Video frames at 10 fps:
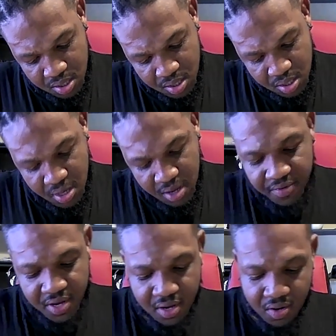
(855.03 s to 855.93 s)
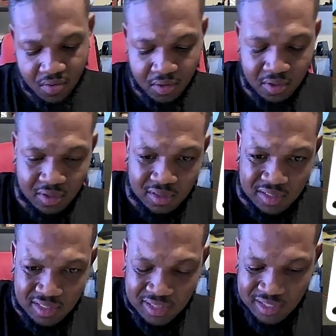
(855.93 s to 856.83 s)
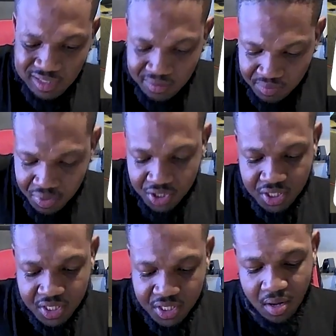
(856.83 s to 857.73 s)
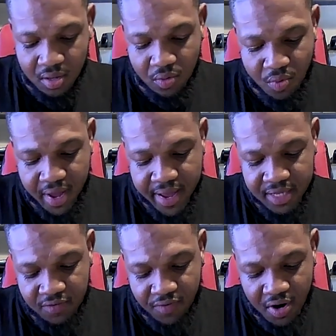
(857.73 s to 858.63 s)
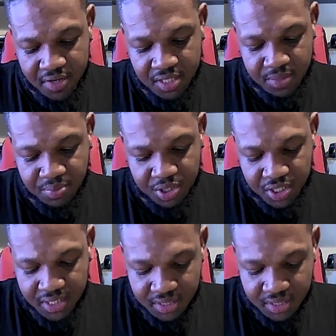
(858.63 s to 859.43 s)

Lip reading: There we go. Push it in all the way as far as you can push it.